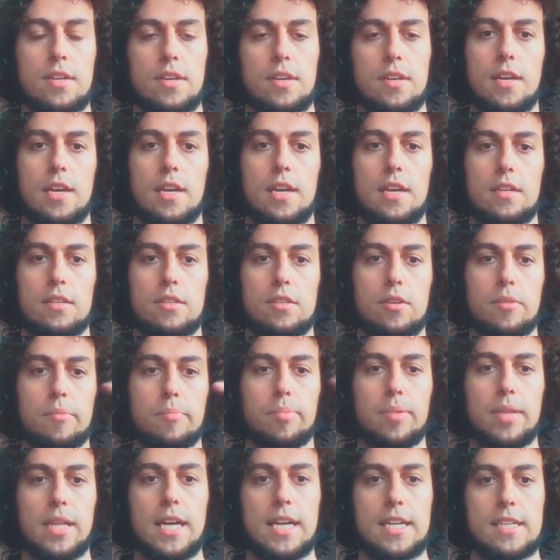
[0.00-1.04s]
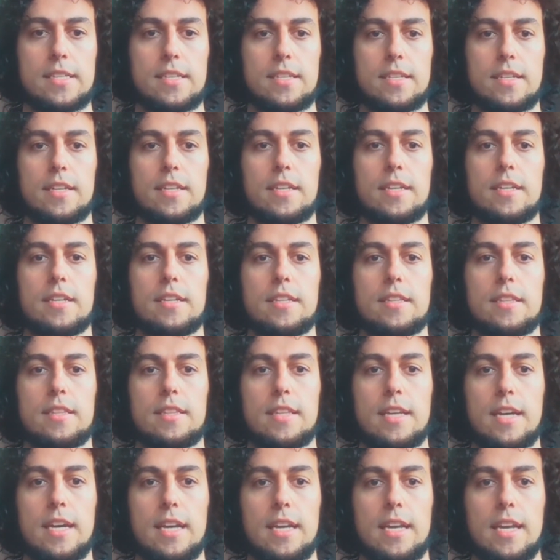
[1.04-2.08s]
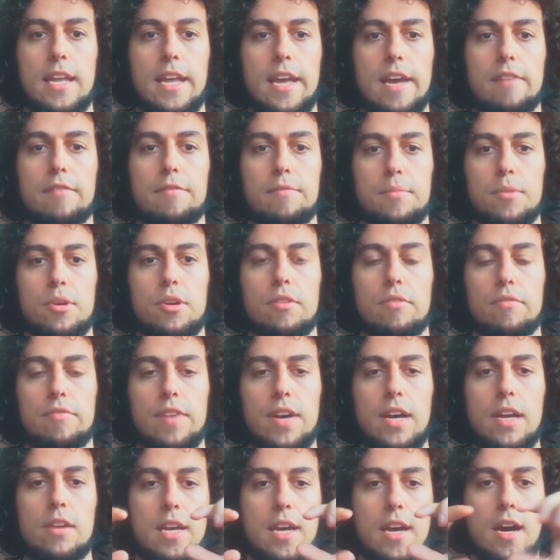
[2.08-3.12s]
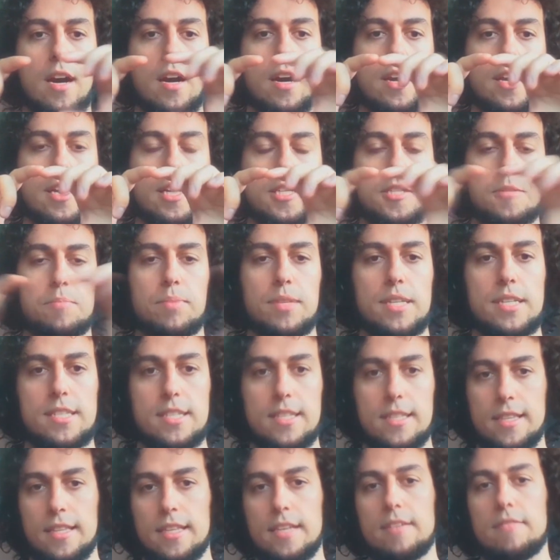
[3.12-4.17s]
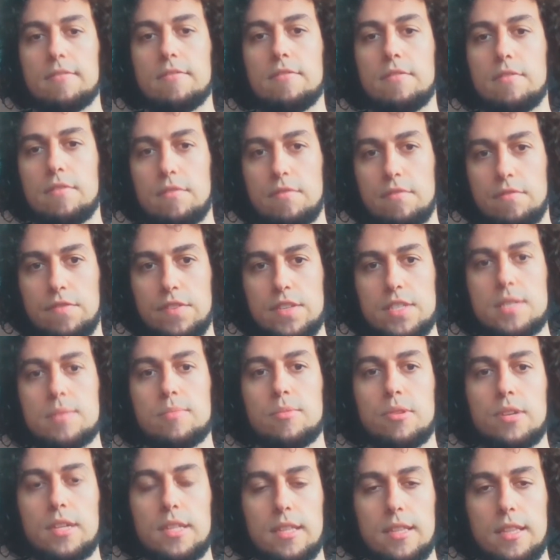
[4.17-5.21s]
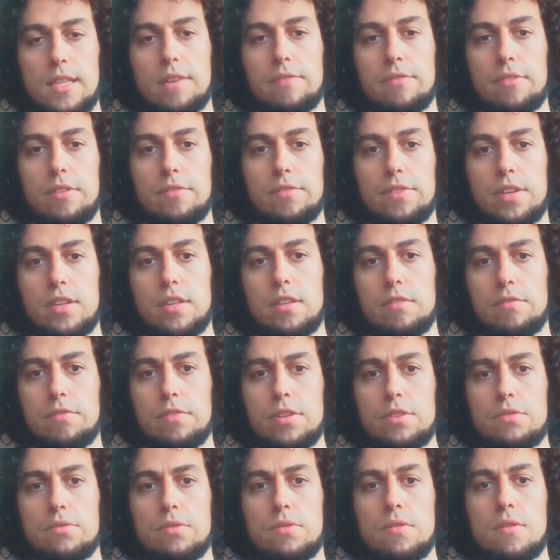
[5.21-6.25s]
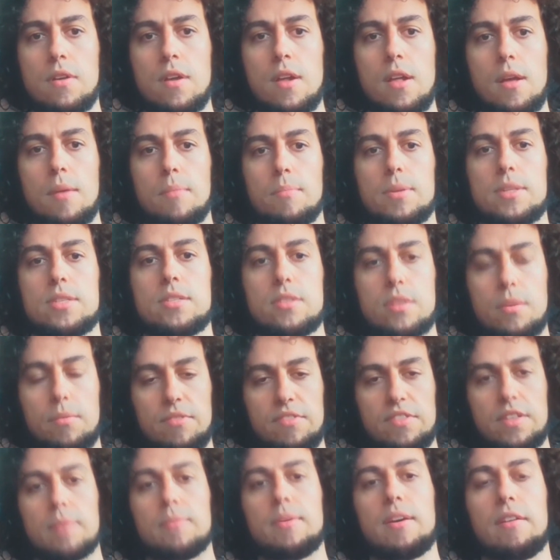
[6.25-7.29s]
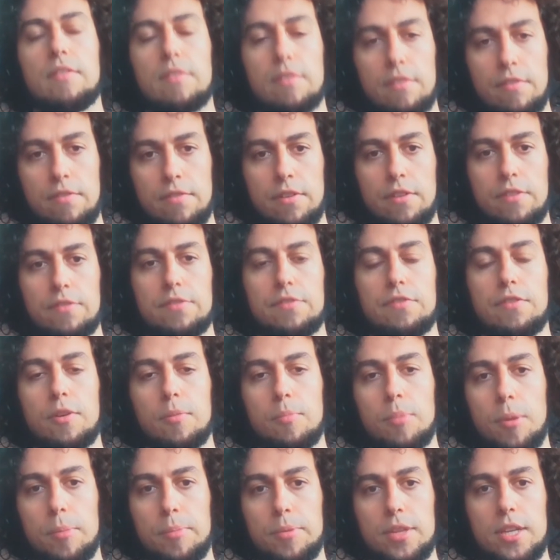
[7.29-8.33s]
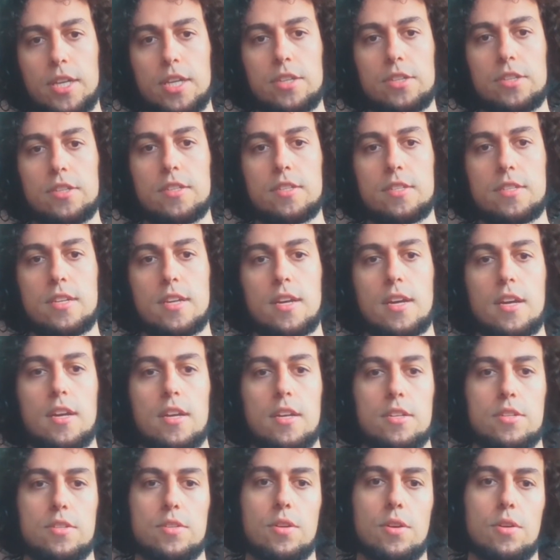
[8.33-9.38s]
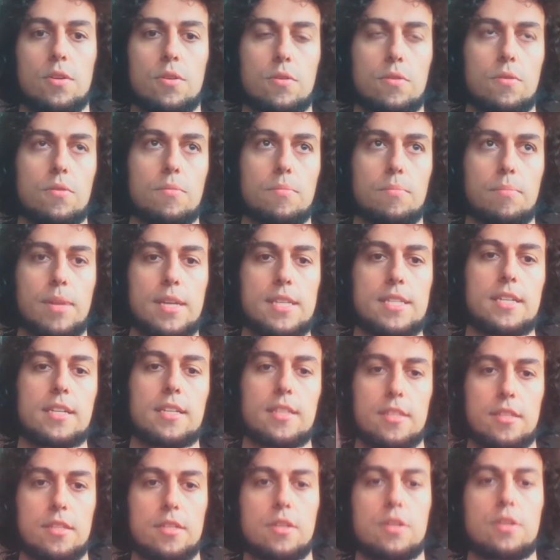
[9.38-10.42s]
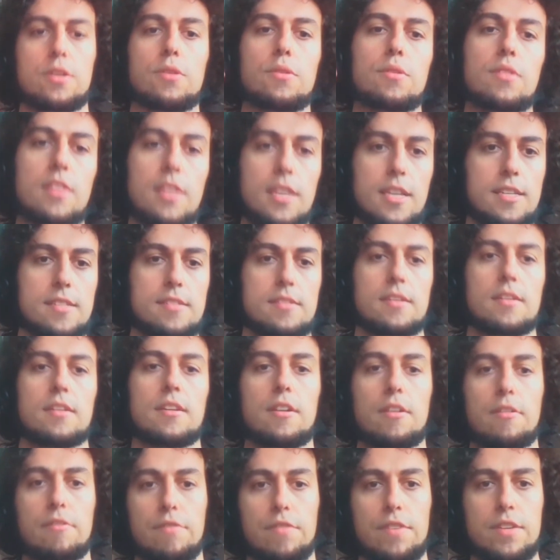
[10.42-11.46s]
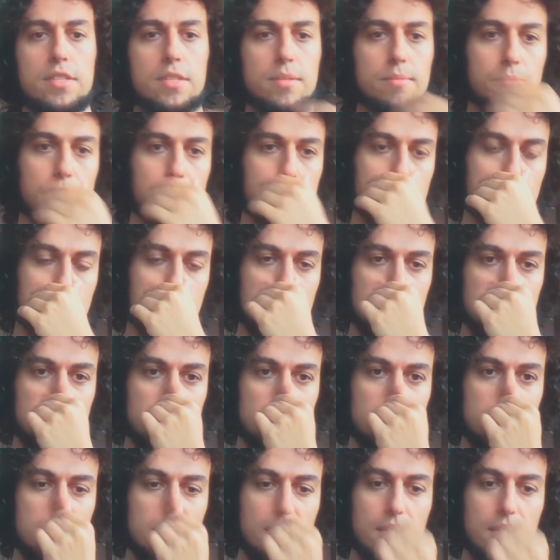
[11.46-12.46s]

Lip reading: and complexity that have moral value are explicitly visible at the level of the individual, but some of them have evolved for populations. So basically the two things that are invisible to us